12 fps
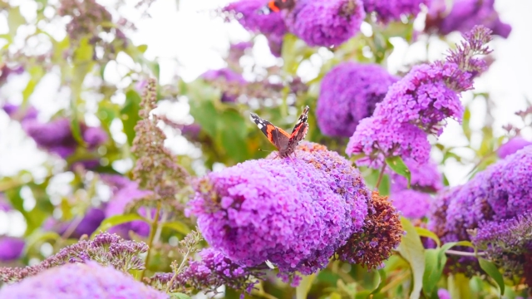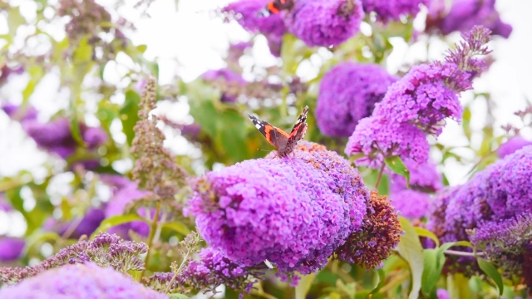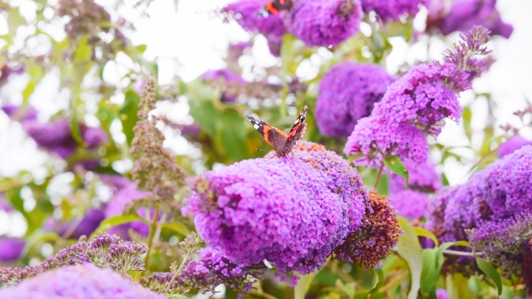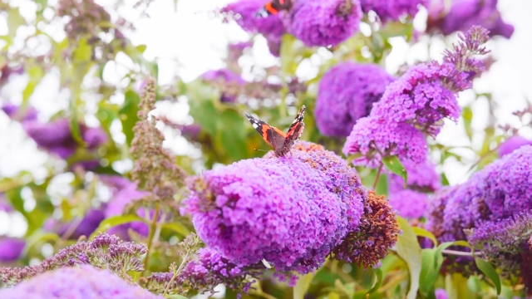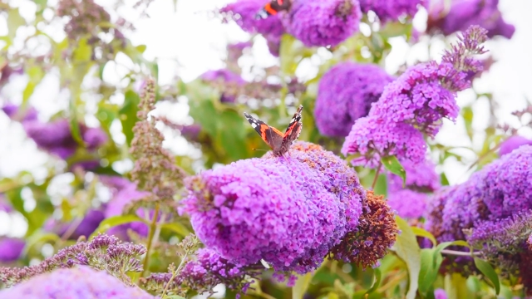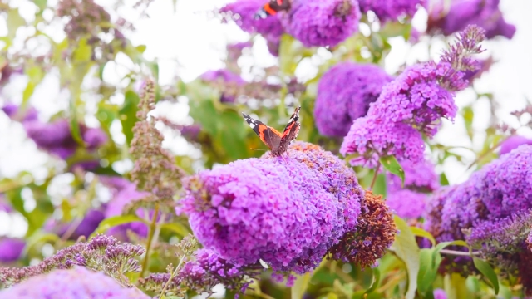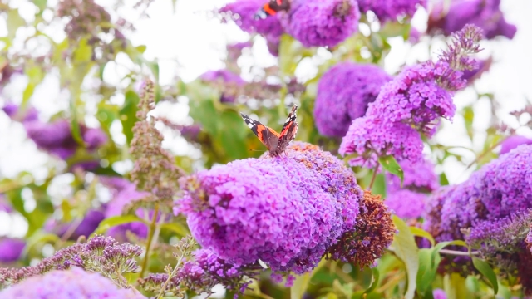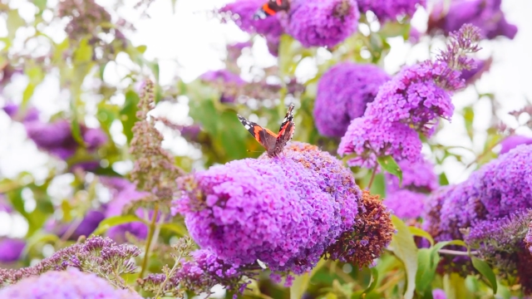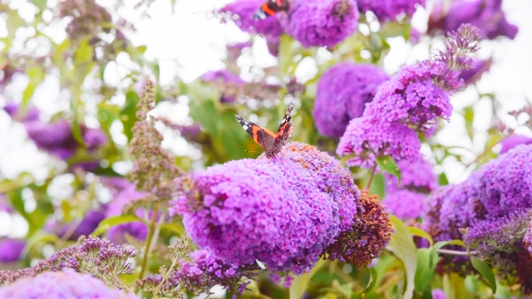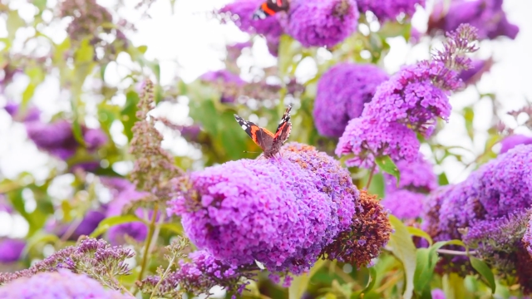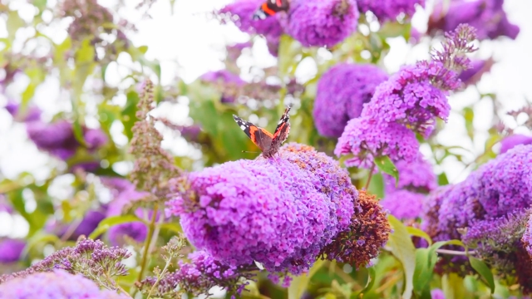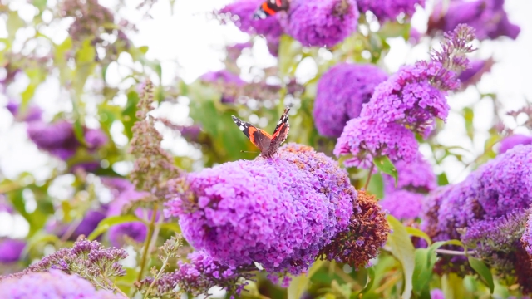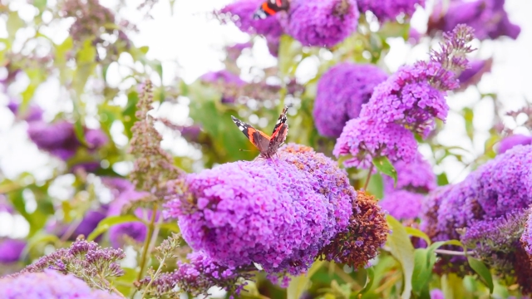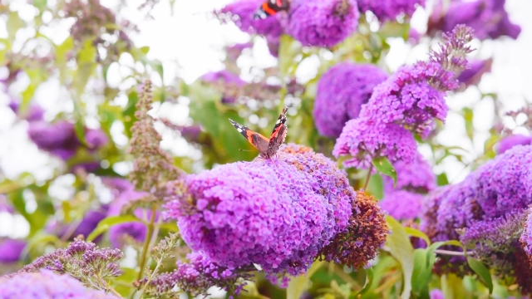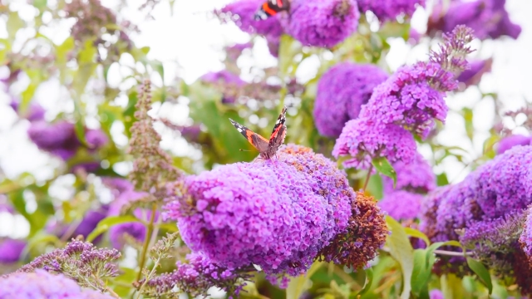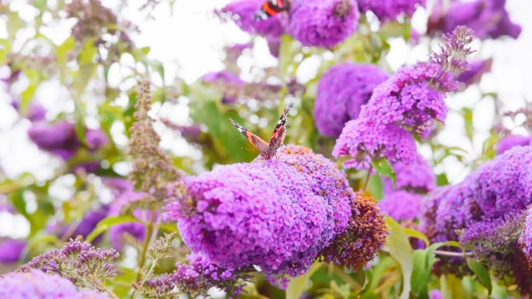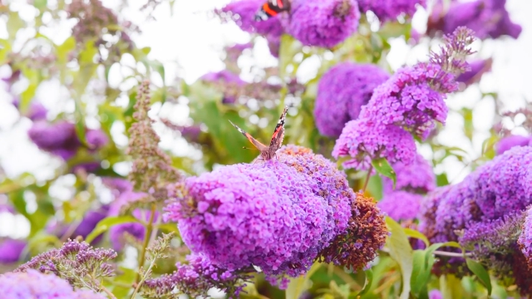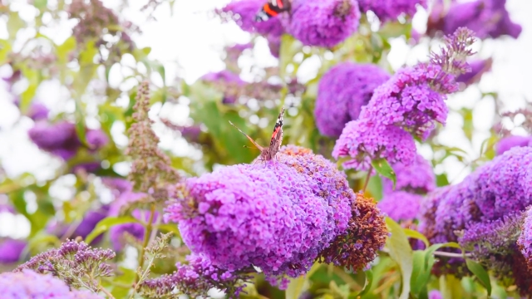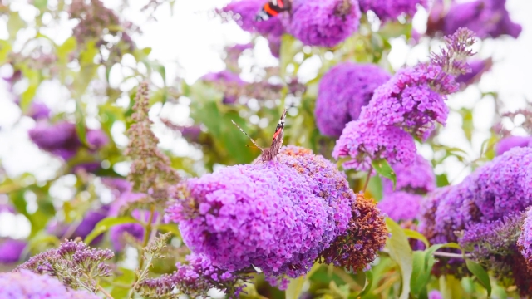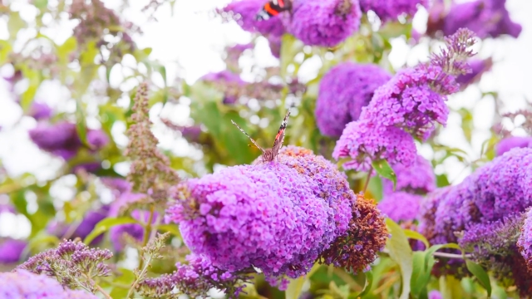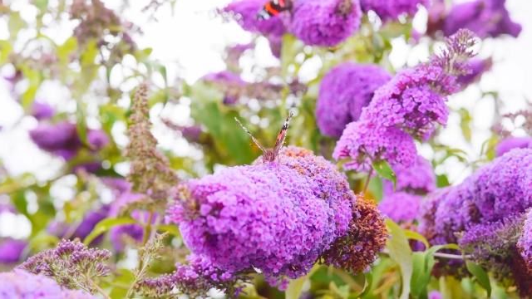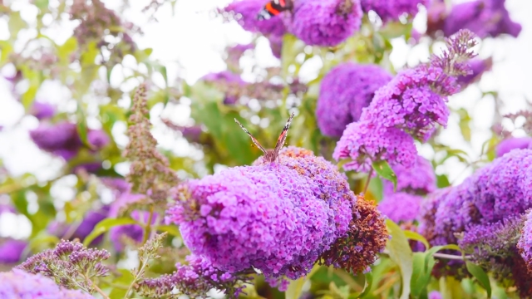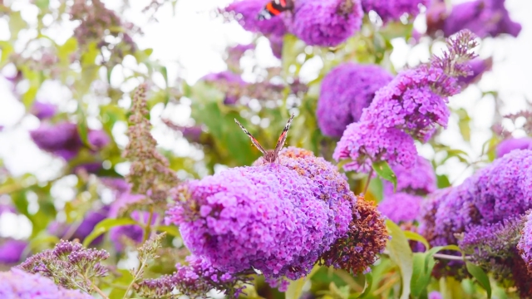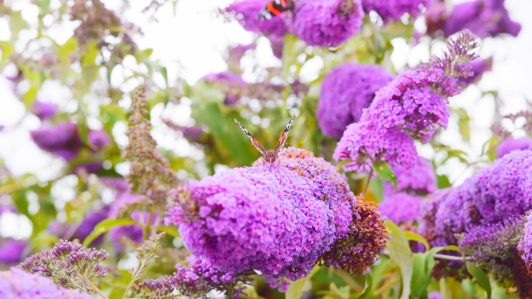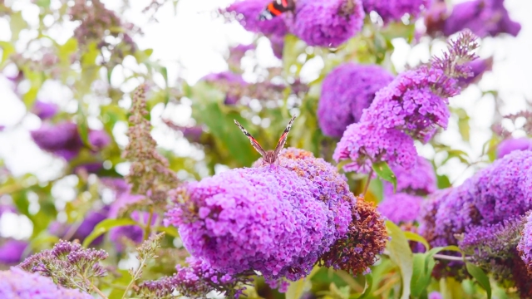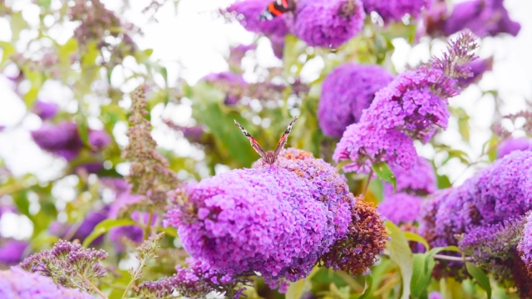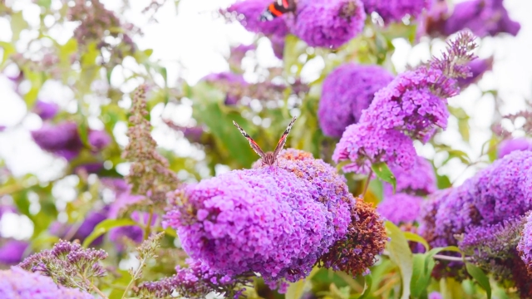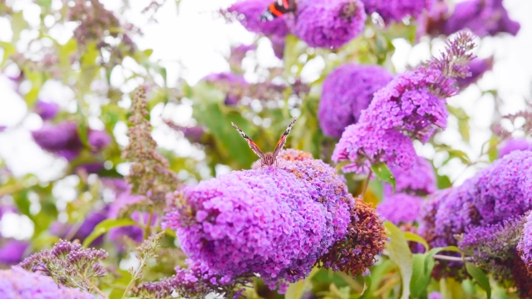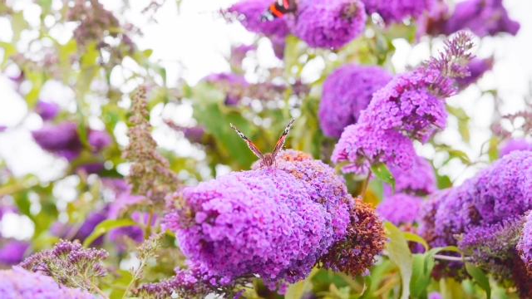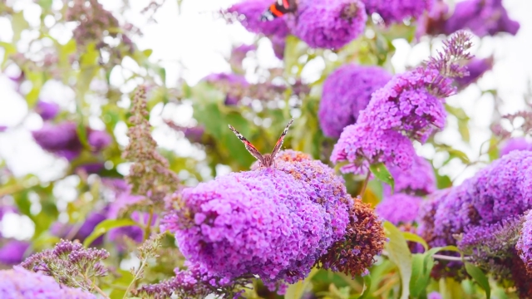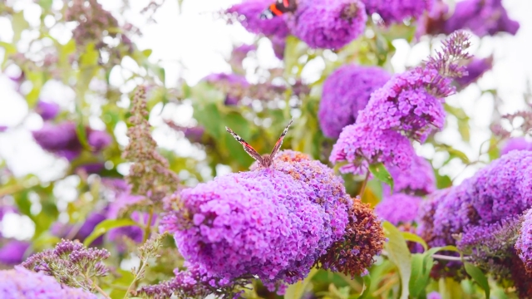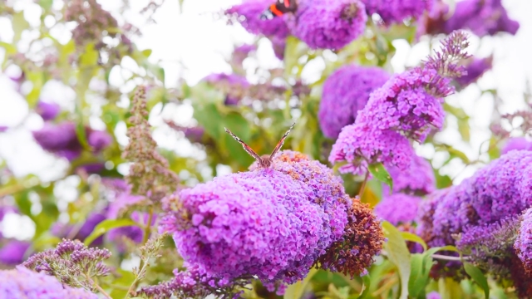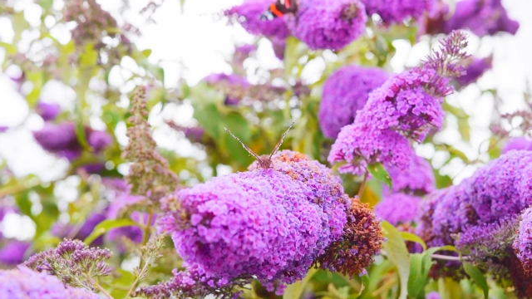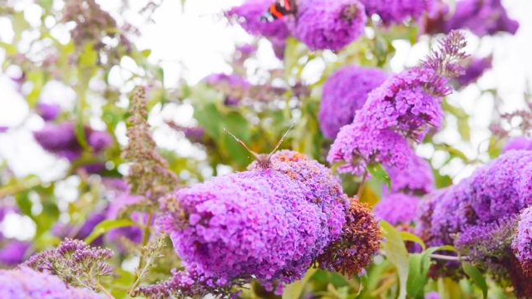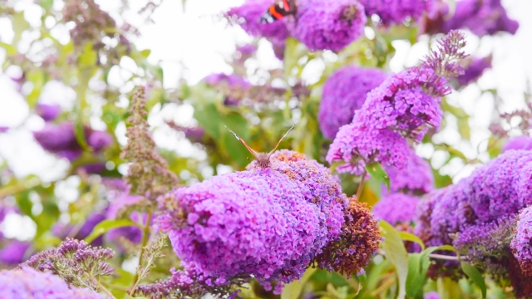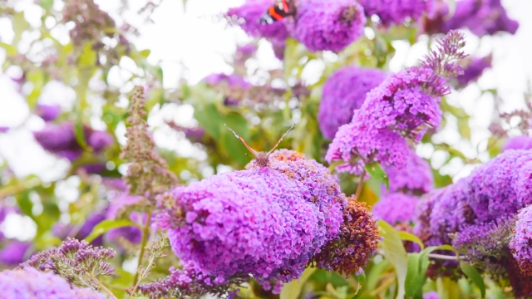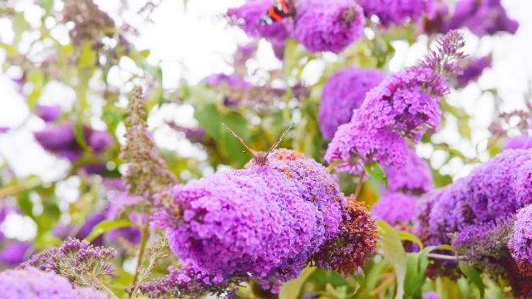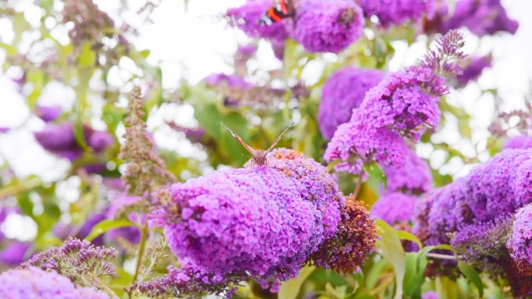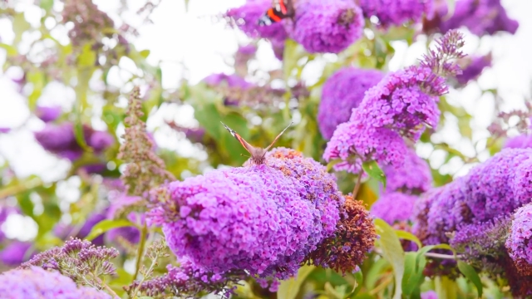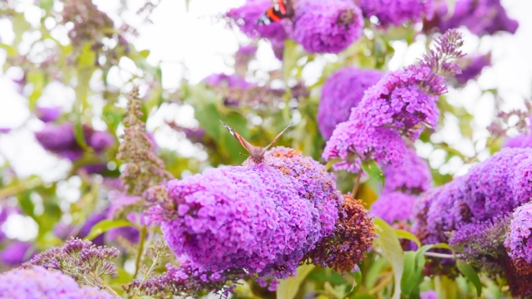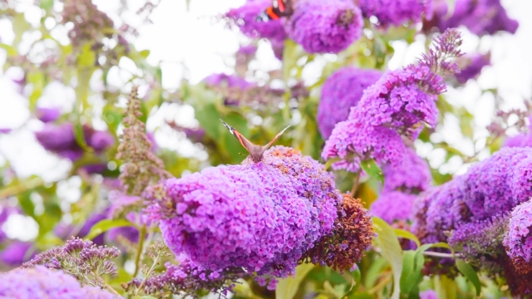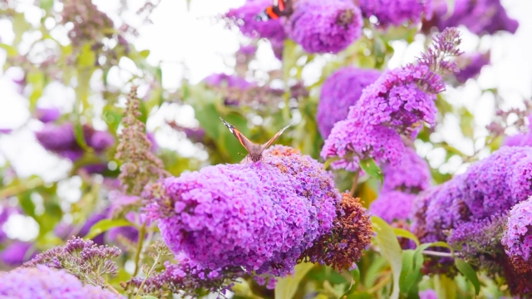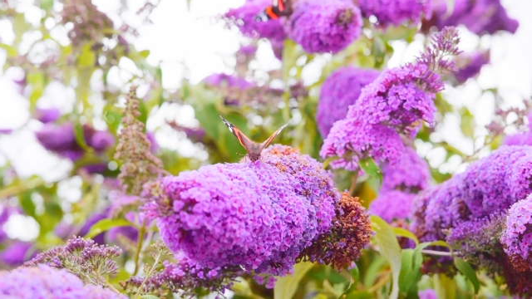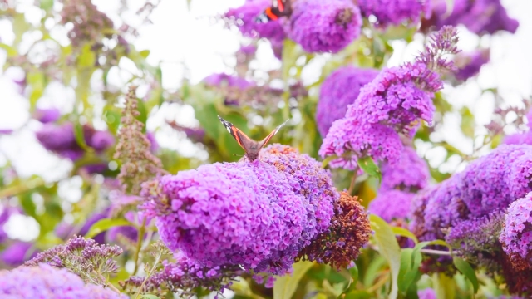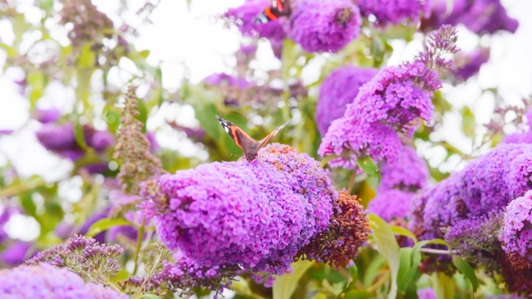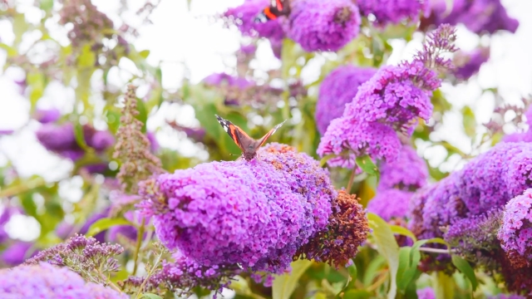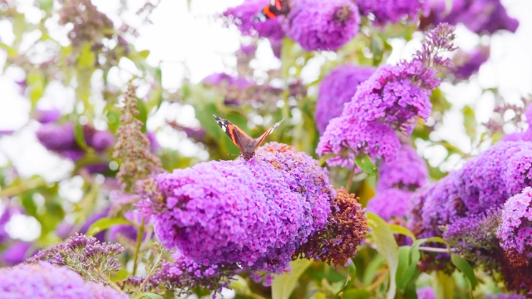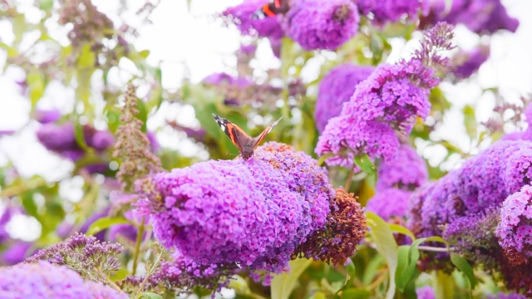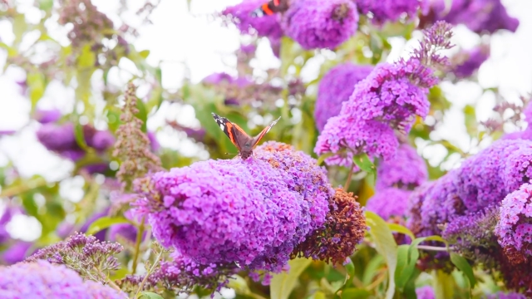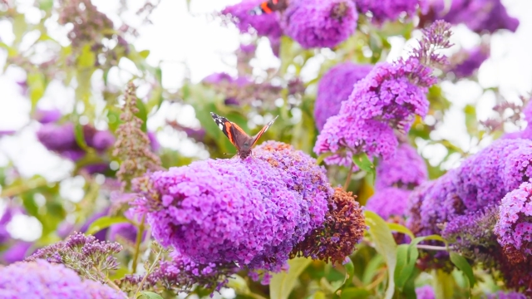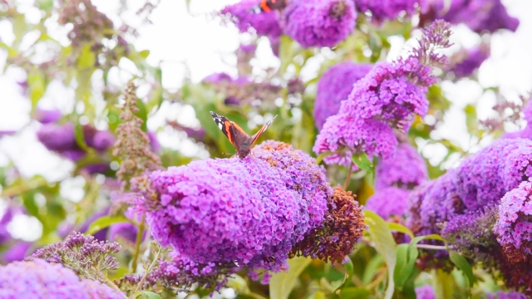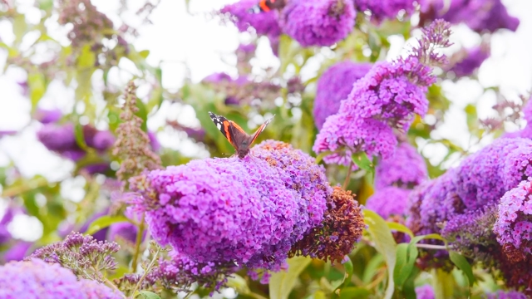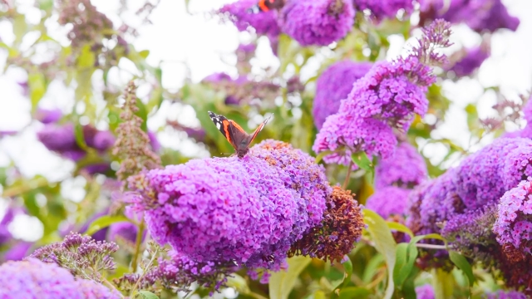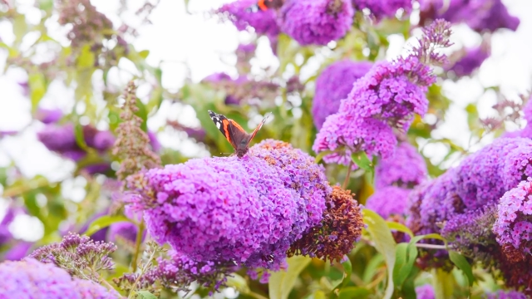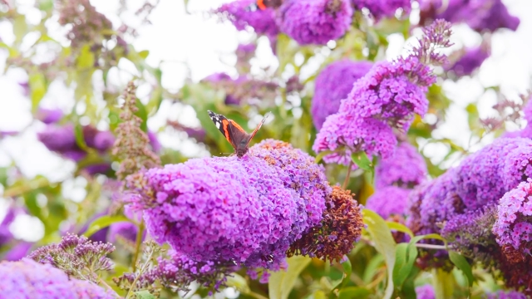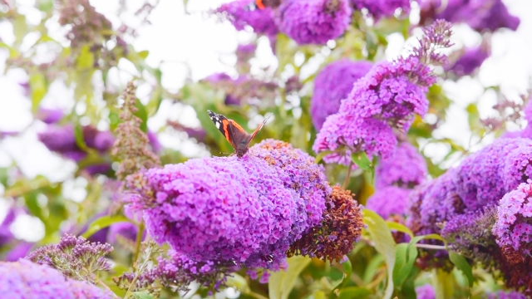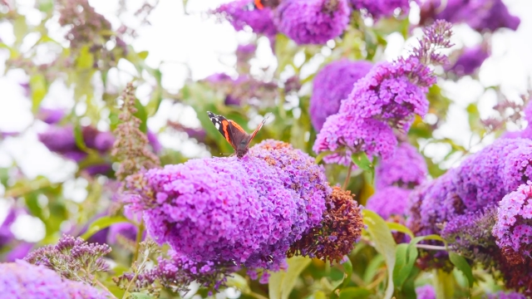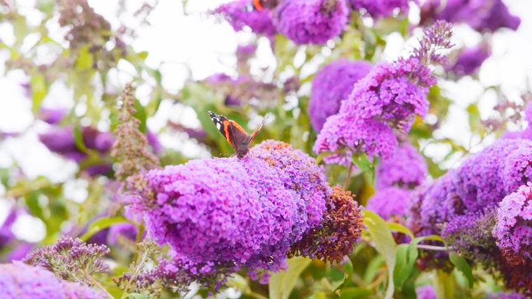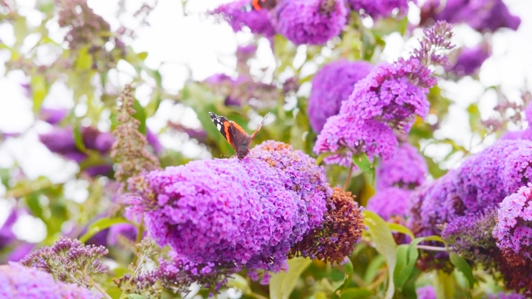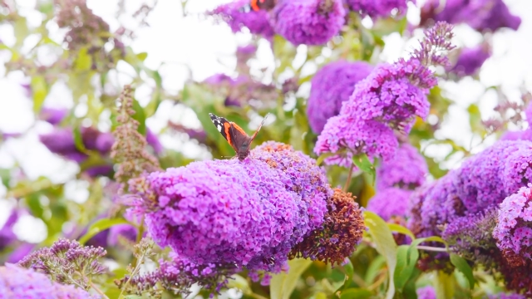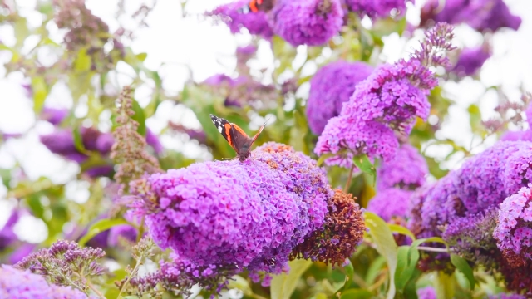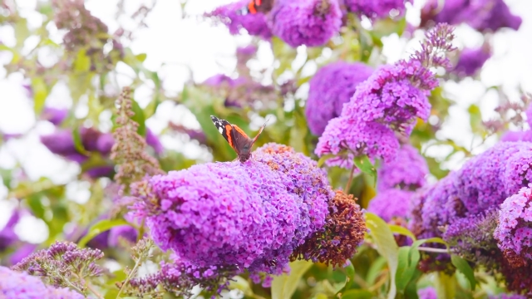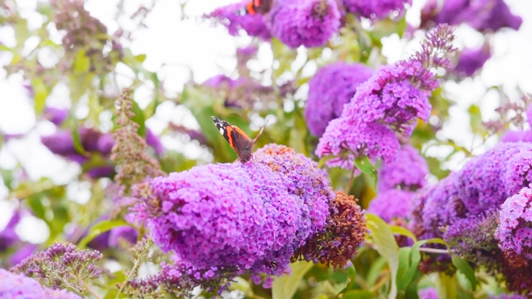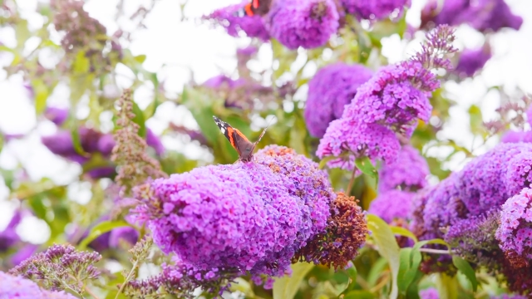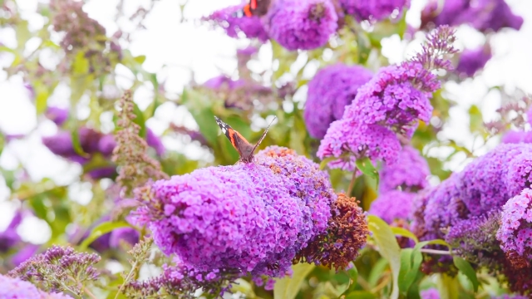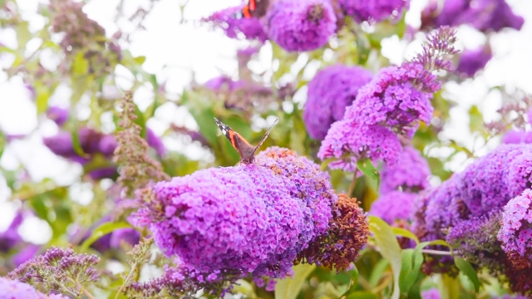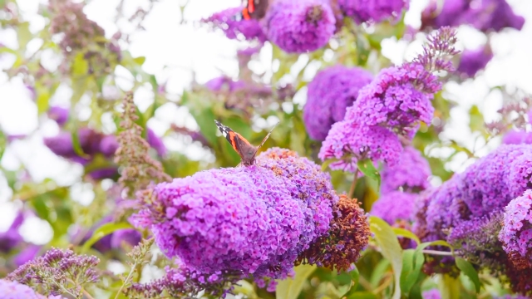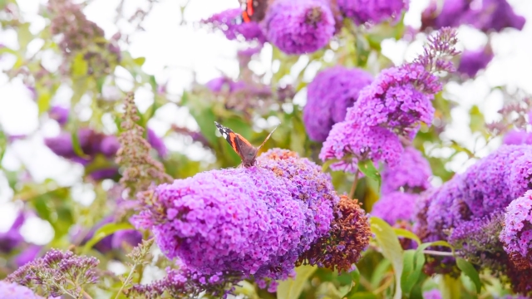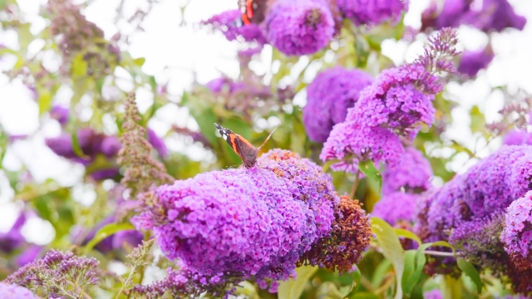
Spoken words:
(no speaker visible)